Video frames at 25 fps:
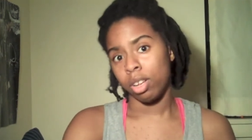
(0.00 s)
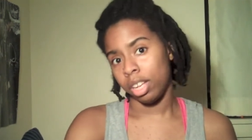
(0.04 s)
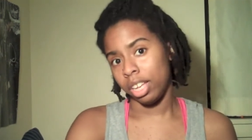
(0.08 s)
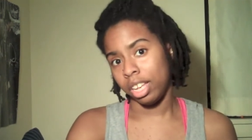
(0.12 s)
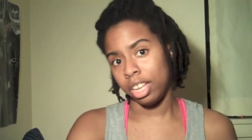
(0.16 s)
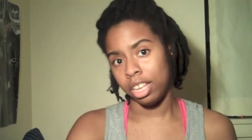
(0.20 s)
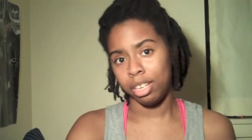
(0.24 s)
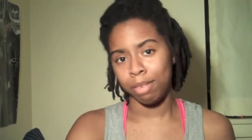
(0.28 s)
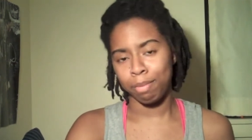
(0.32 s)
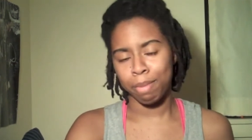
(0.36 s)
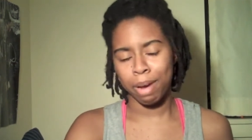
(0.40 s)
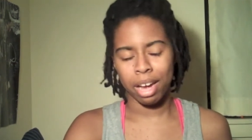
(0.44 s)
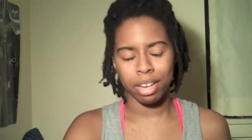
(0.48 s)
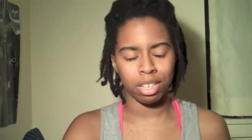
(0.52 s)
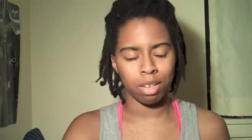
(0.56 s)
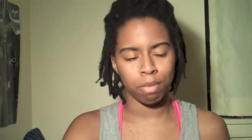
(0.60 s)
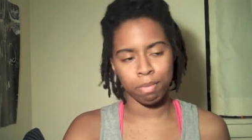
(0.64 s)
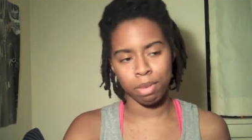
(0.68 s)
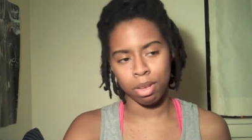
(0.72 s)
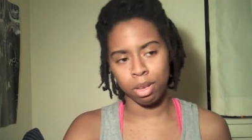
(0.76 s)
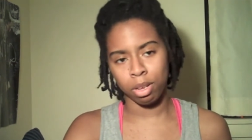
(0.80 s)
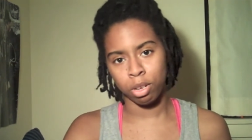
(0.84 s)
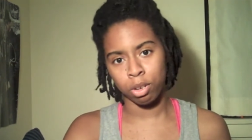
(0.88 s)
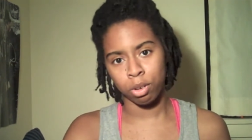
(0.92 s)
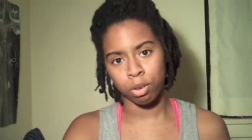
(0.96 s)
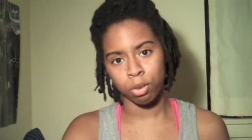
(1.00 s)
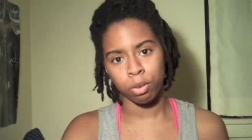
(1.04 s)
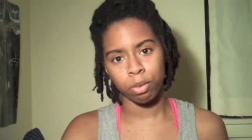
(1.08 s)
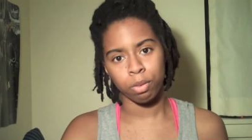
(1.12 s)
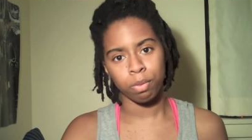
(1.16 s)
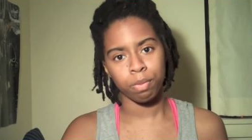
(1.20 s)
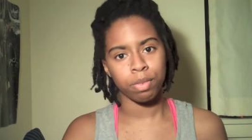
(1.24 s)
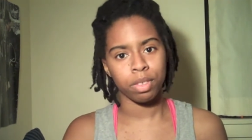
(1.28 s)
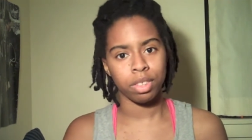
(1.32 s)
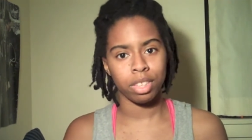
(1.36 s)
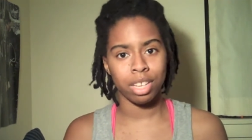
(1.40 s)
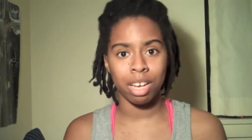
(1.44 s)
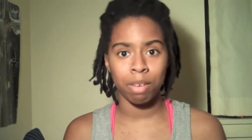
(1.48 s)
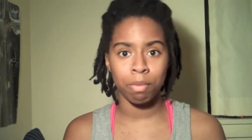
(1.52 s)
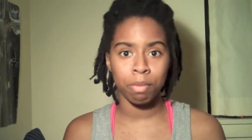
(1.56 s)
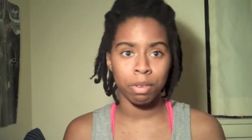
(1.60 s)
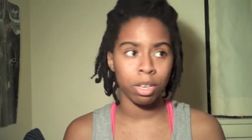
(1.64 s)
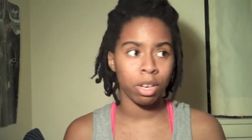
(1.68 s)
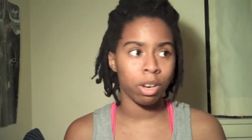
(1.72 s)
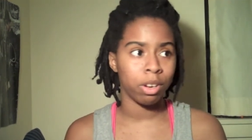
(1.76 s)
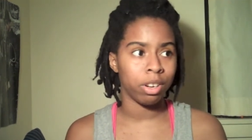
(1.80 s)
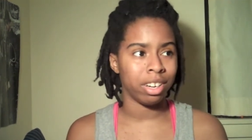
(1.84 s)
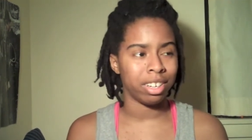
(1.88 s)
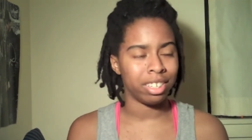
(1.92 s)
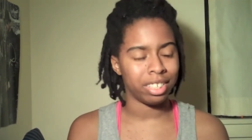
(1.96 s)
He about to be cool. Then we
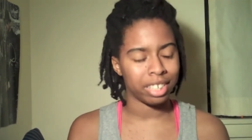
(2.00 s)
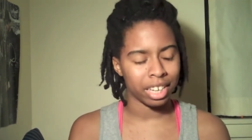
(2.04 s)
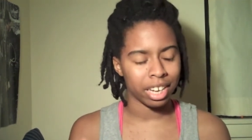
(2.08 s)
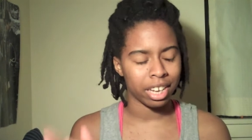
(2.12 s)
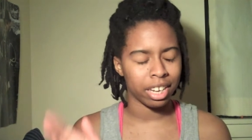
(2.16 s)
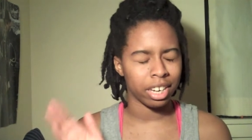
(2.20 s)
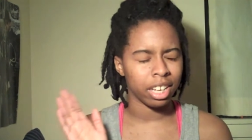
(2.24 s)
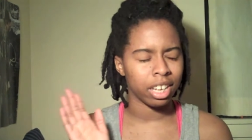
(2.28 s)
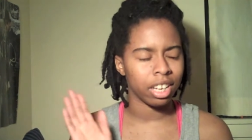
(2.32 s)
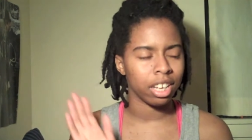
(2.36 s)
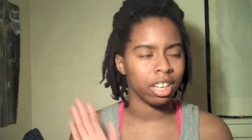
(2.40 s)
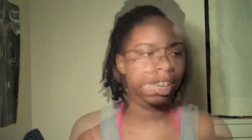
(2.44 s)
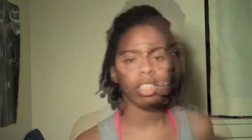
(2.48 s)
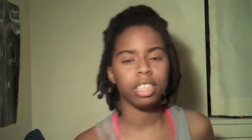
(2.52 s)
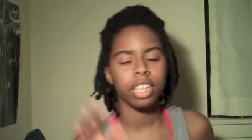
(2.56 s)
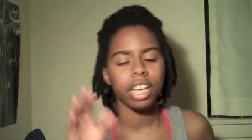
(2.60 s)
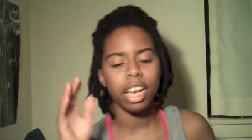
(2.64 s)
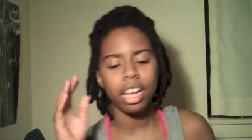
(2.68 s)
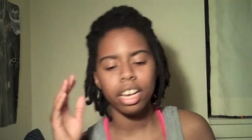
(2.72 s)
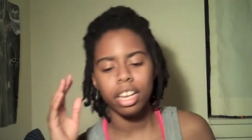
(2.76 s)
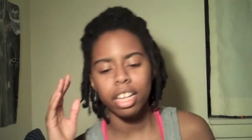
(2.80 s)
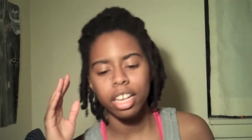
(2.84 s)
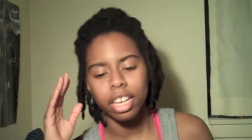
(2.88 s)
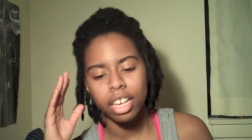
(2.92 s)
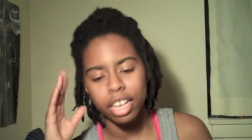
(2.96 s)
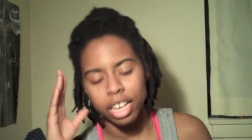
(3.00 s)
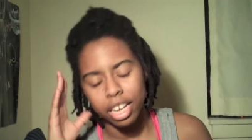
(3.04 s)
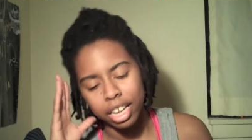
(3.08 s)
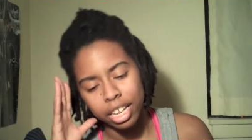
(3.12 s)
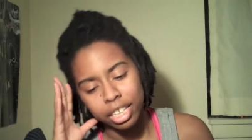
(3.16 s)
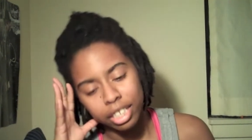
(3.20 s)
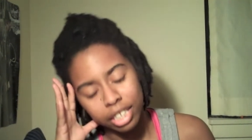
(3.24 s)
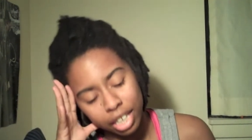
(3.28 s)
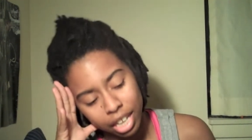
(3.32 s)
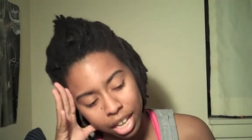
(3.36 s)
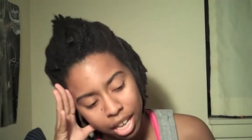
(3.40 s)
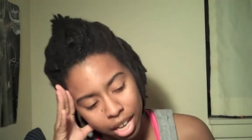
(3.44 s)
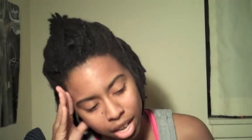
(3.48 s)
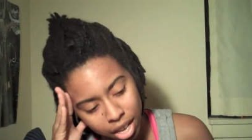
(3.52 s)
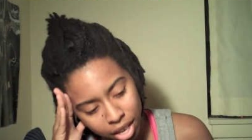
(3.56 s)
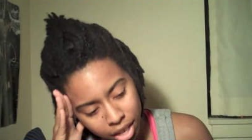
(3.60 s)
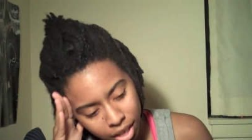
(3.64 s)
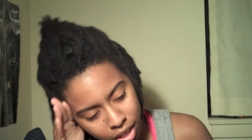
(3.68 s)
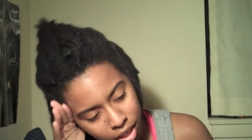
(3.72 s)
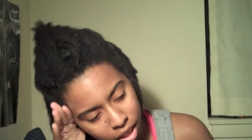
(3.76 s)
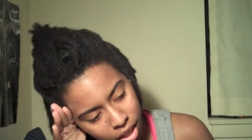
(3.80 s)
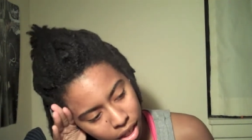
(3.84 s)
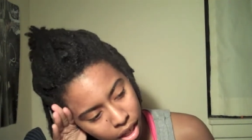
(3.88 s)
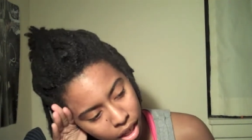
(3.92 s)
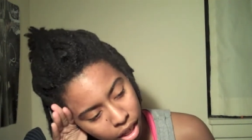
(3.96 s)
go to Danny. Danny is
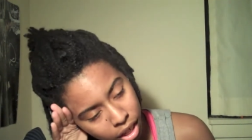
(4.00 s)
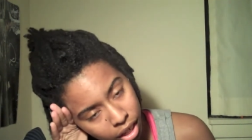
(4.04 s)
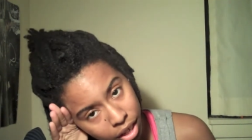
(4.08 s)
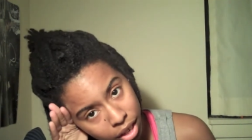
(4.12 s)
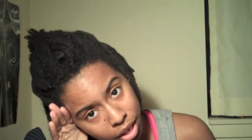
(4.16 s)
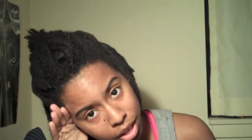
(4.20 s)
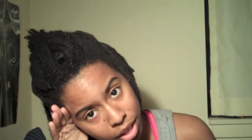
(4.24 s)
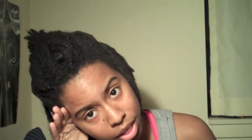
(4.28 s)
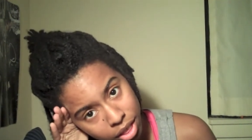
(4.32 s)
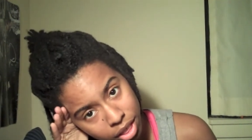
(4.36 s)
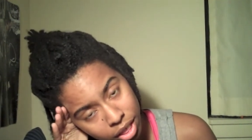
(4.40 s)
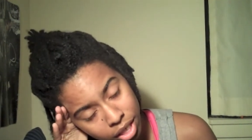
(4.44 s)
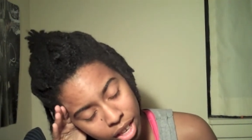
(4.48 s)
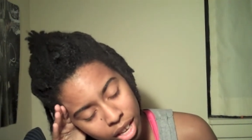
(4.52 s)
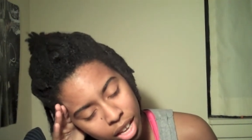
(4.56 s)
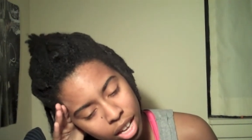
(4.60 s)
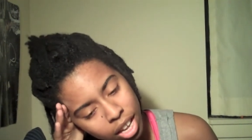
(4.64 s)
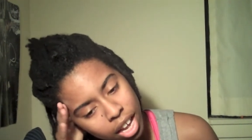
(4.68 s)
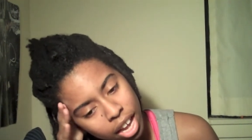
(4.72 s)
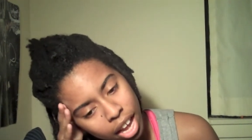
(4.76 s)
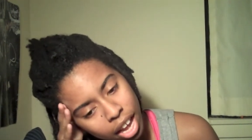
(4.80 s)
in Qarth